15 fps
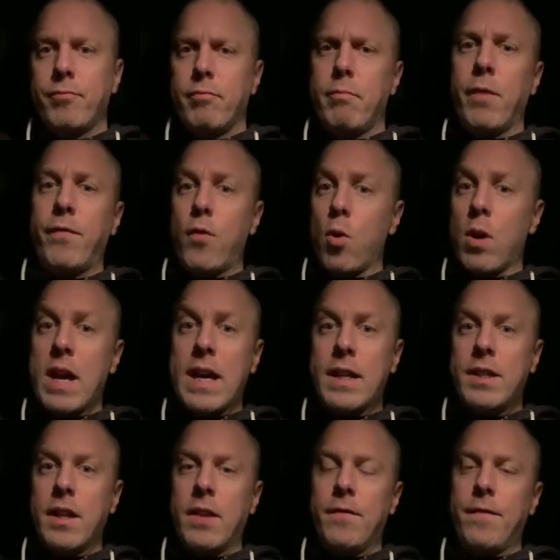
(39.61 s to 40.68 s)
Before I had
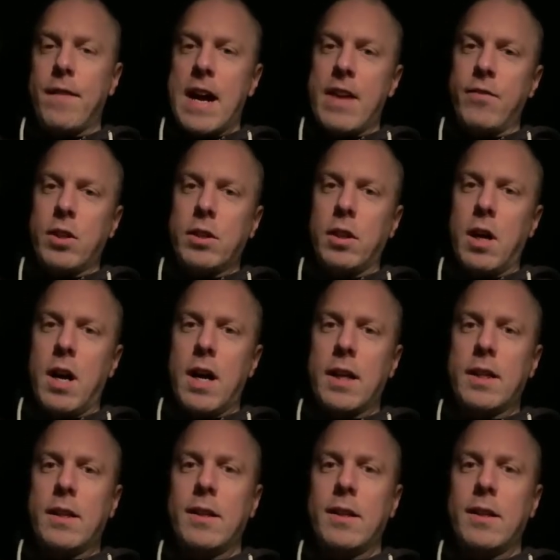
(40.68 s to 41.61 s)
done five o'clock,